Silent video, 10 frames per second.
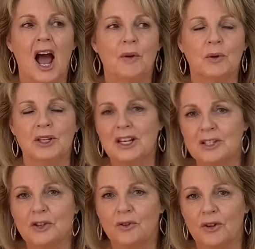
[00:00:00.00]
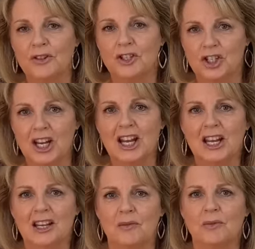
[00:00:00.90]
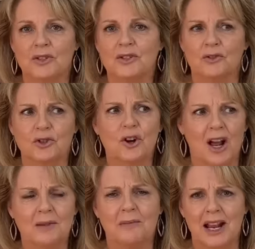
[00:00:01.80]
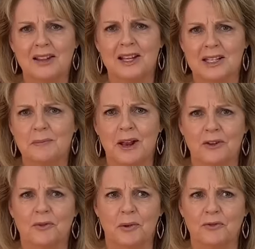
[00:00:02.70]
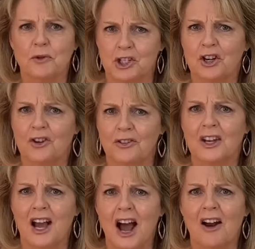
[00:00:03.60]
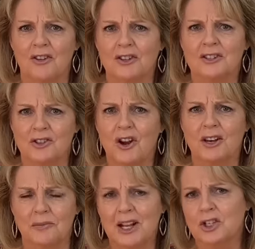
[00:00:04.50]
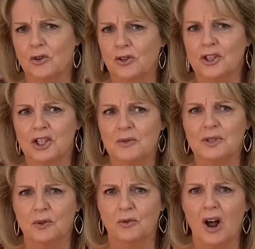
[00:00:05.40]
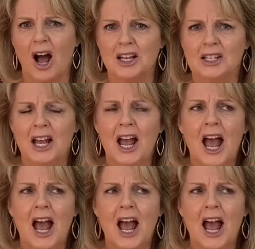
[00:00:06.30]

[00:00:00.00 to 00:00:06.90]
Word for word: and would kiss her on the cheek and would sort of try to make things better before she got in the car and try to to make sure that she was all right.